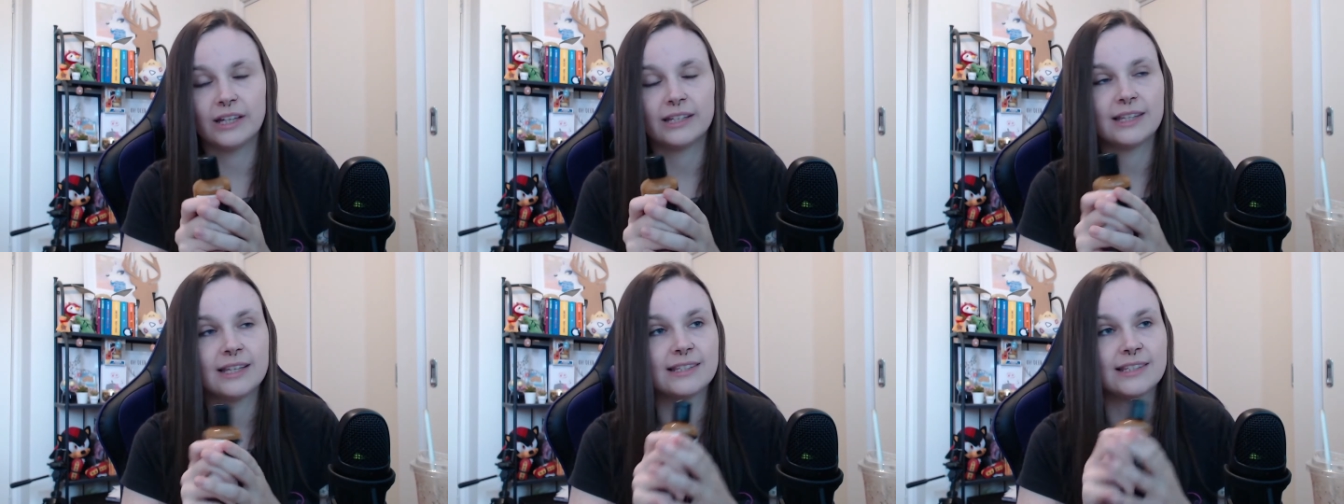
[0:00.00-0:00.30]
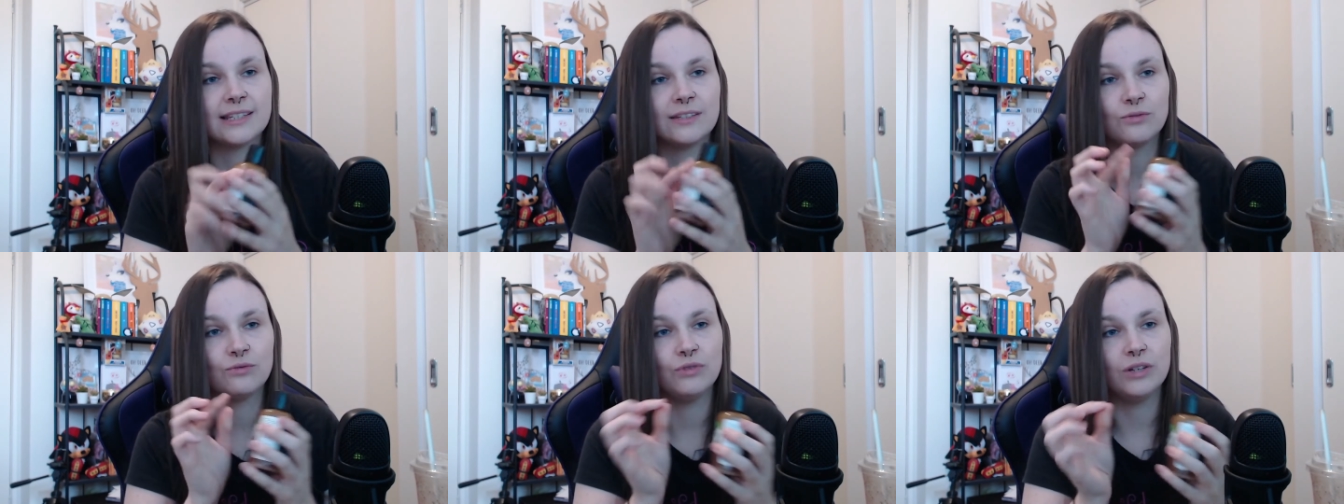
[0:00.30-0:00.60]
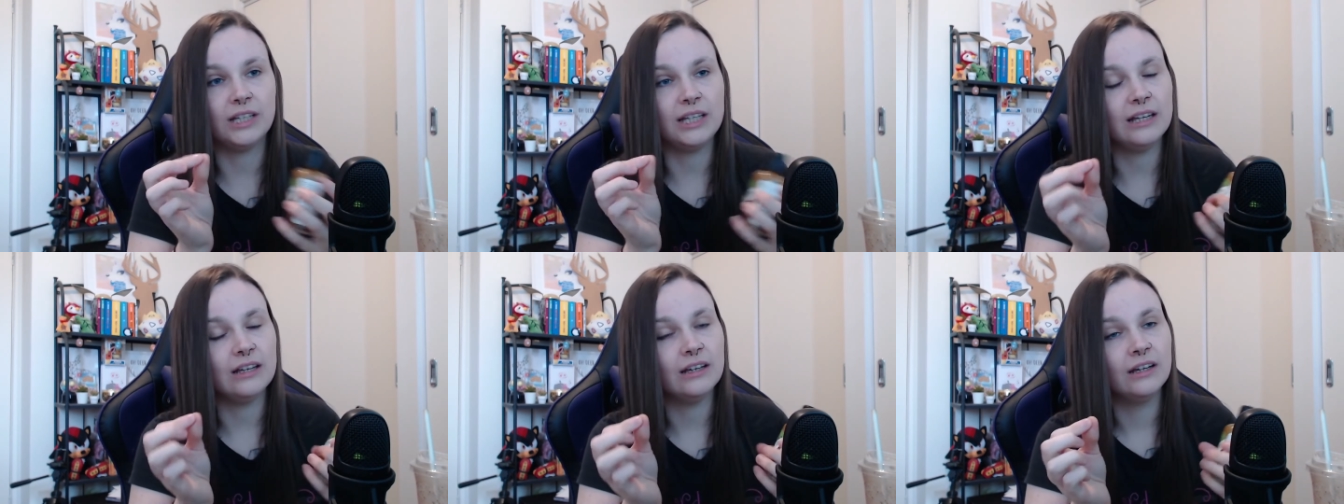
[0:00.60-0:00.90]
Like there's this
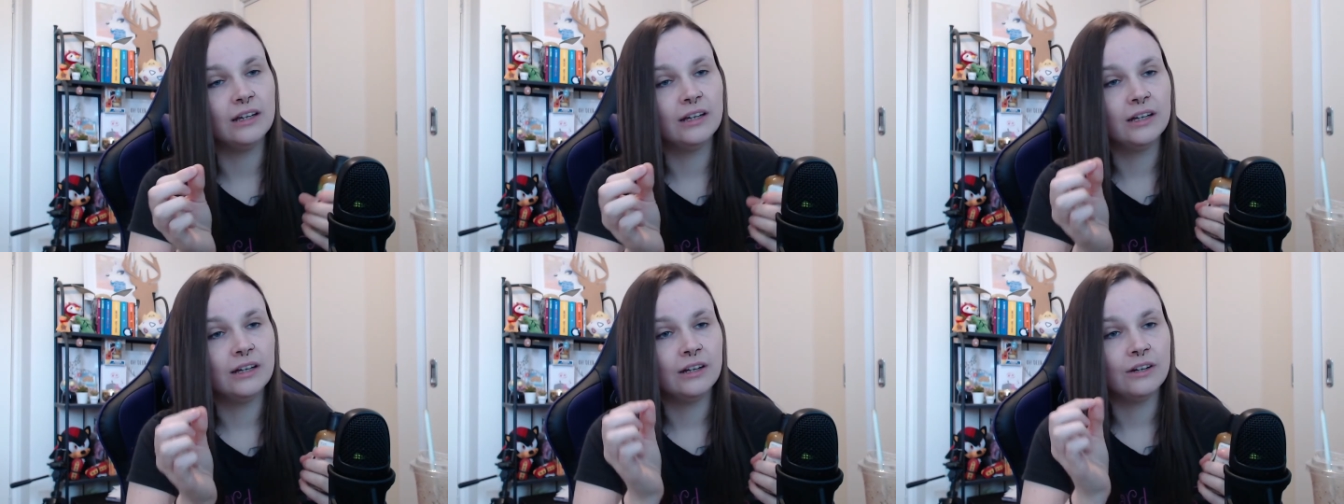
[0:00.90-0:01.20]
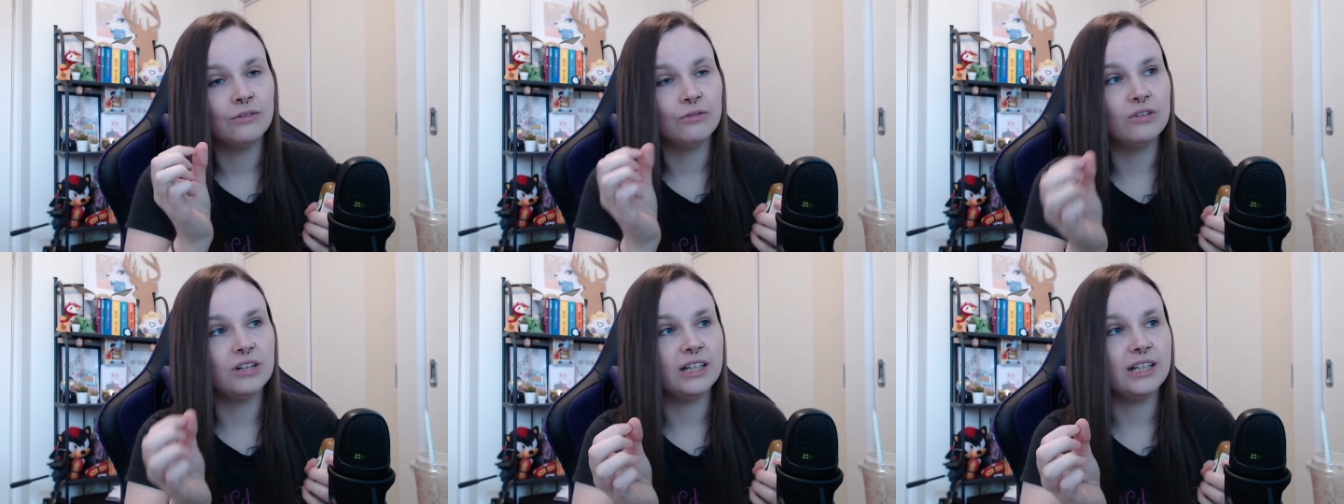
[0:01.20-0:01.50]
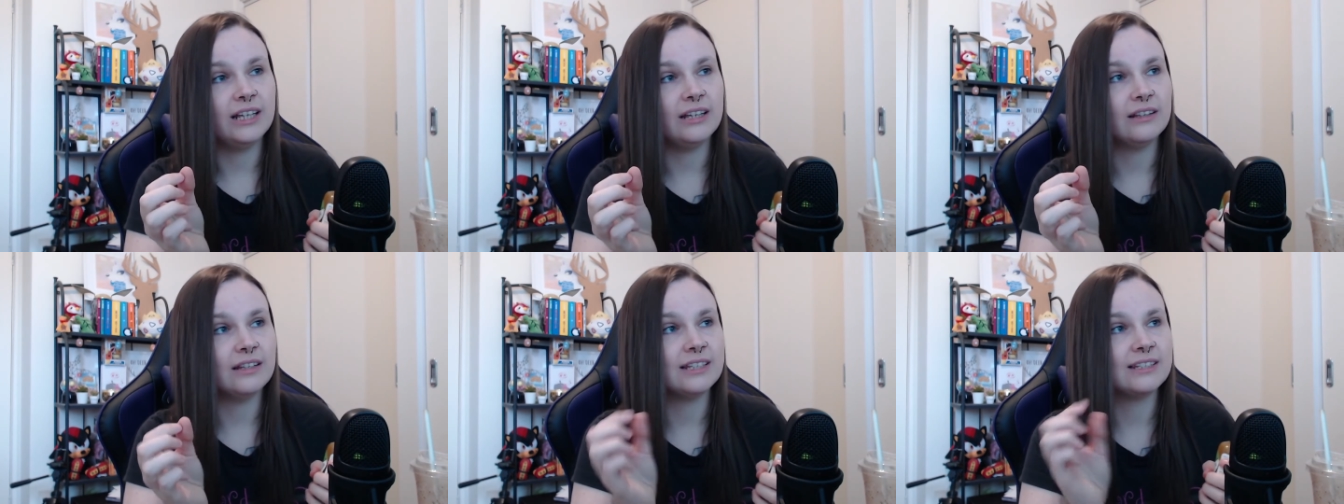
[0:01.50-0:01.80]
really,
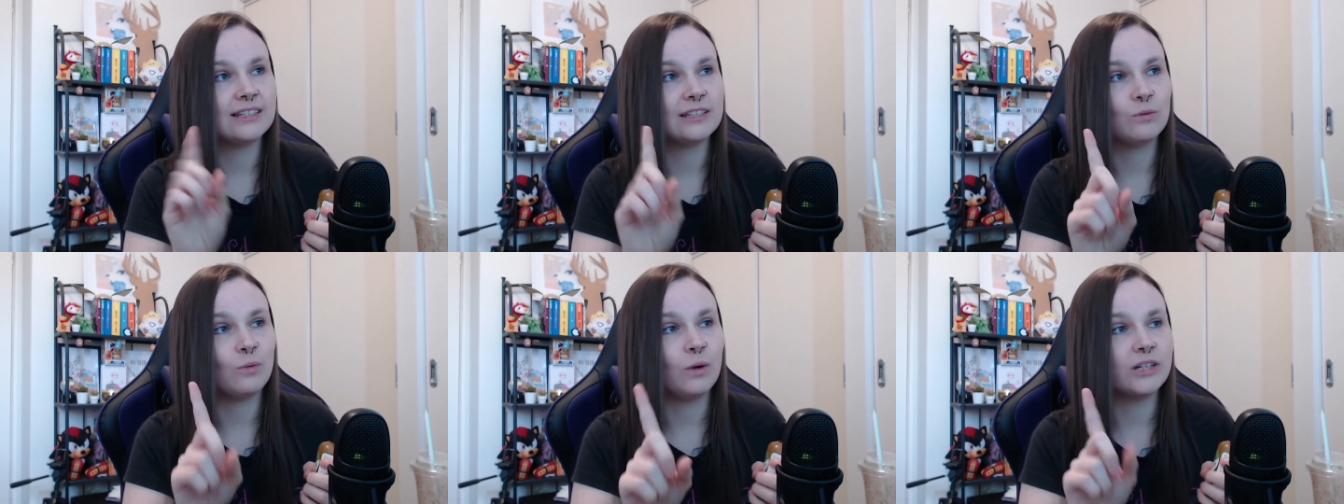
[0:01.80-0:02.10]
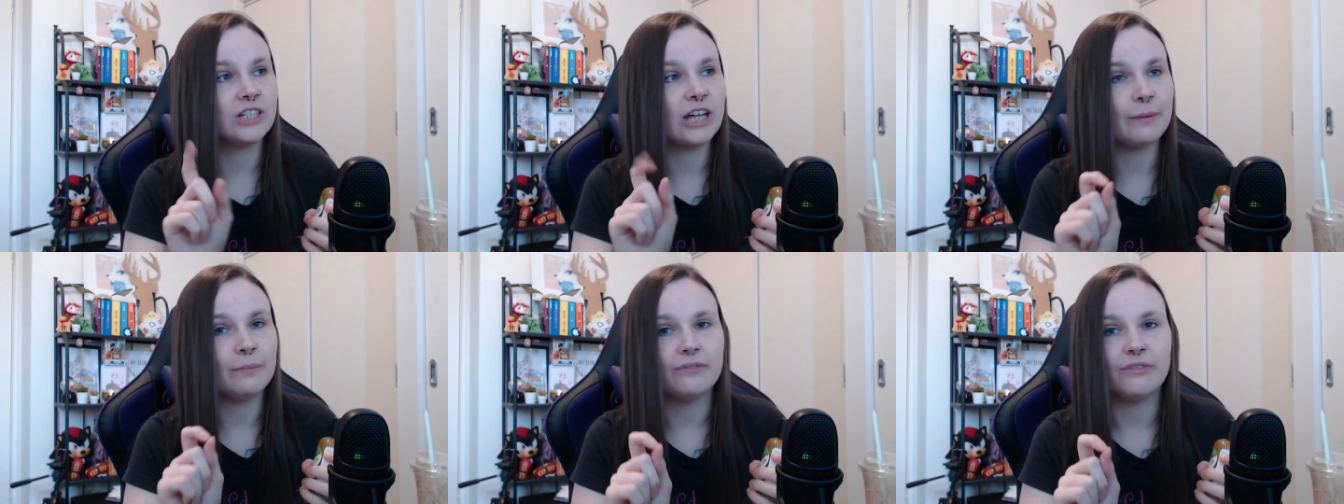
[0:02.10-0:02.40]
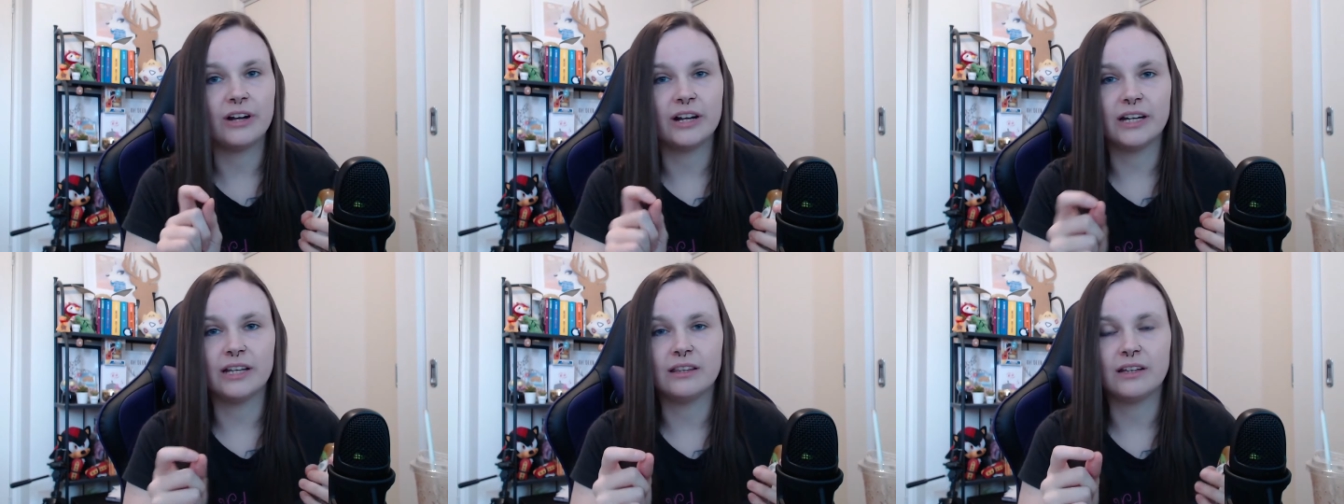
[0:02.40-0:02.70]
really, there's this one type
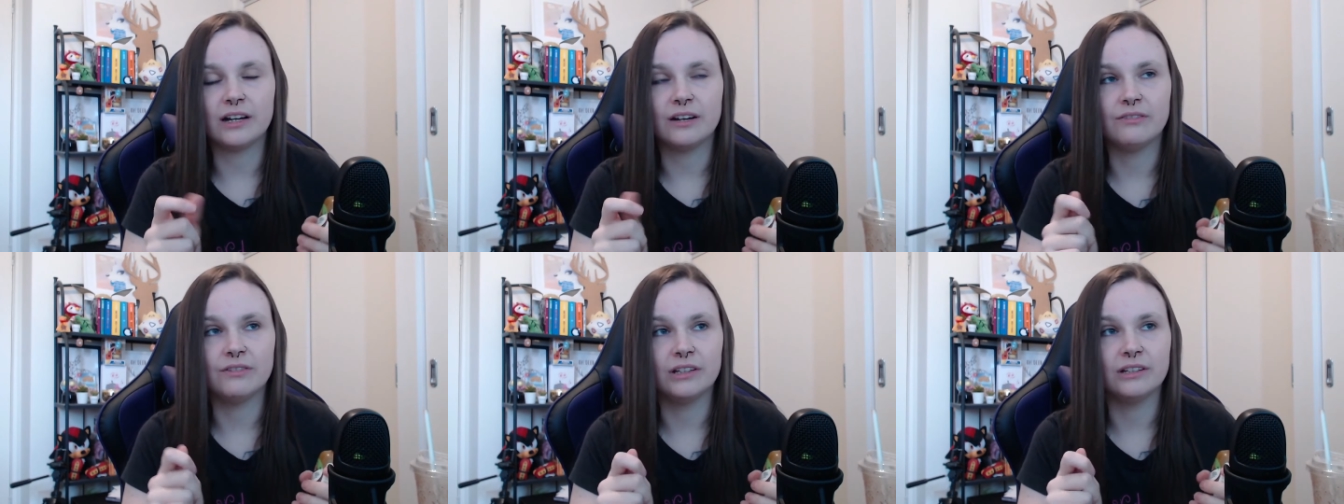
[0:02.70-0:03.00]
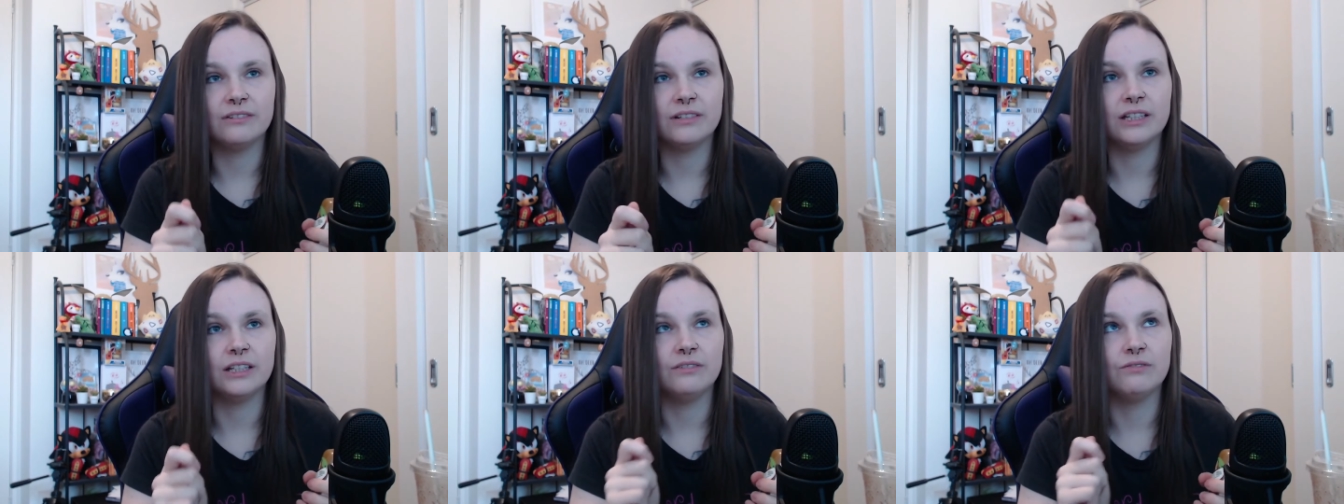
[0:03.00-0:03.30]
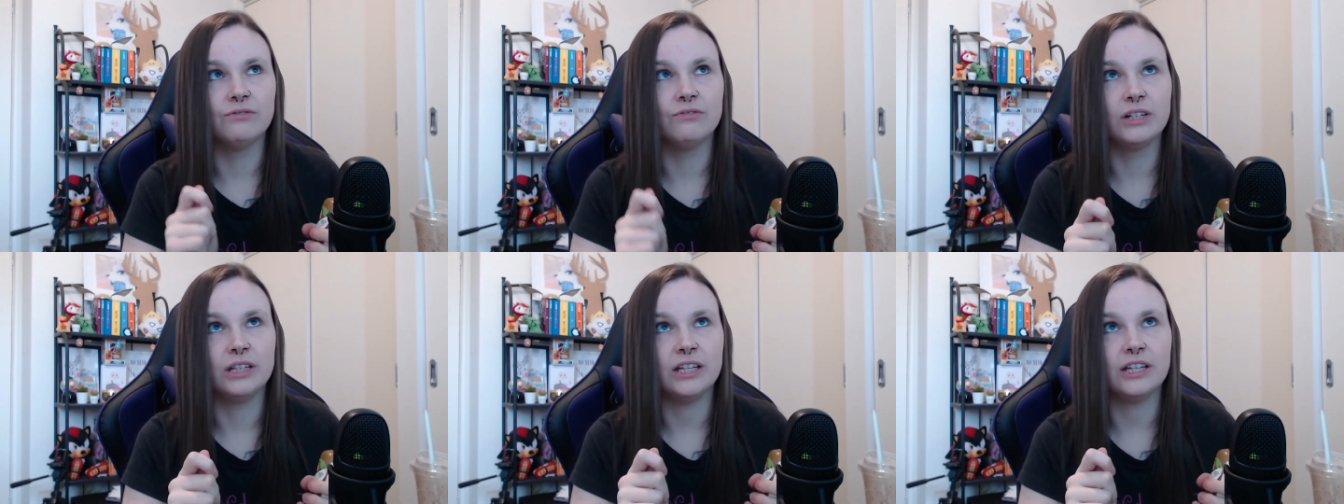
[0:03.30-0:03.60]
of honey that I really, really,
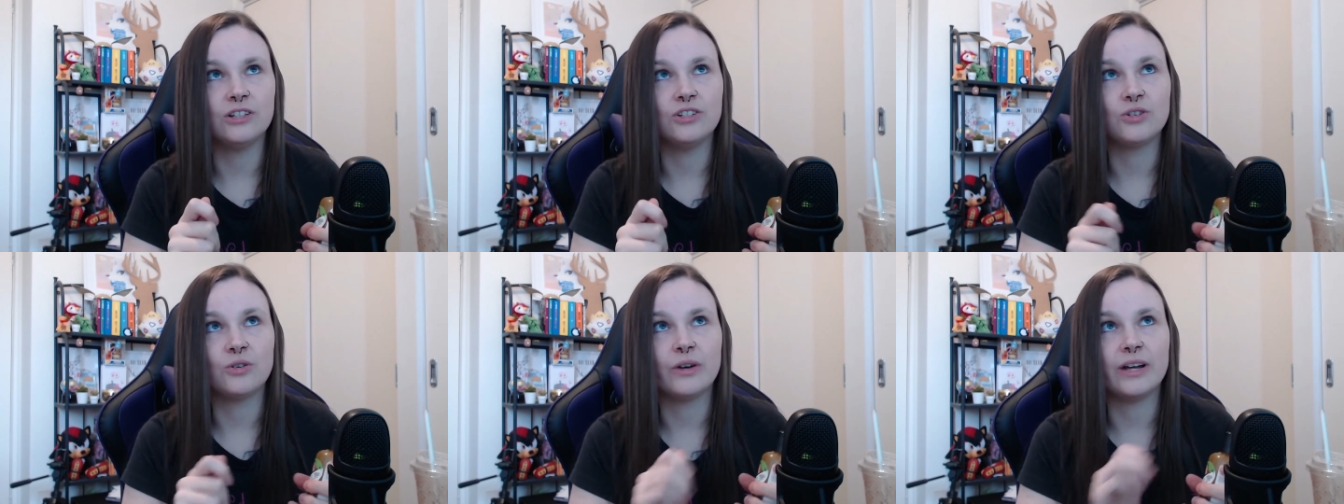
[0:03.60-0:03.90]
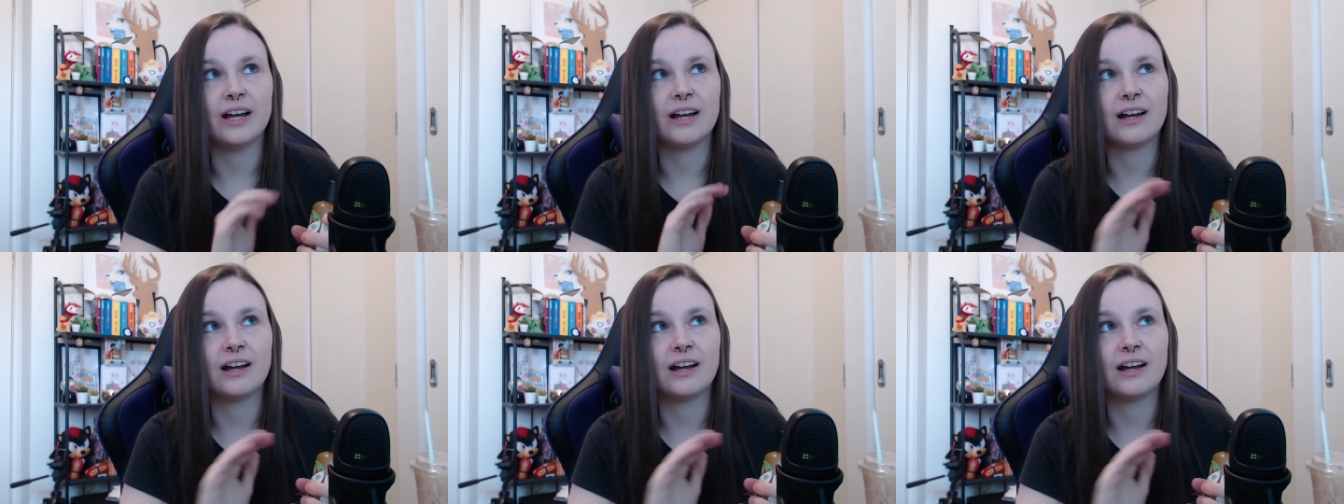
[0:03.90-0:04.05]
really enjoy.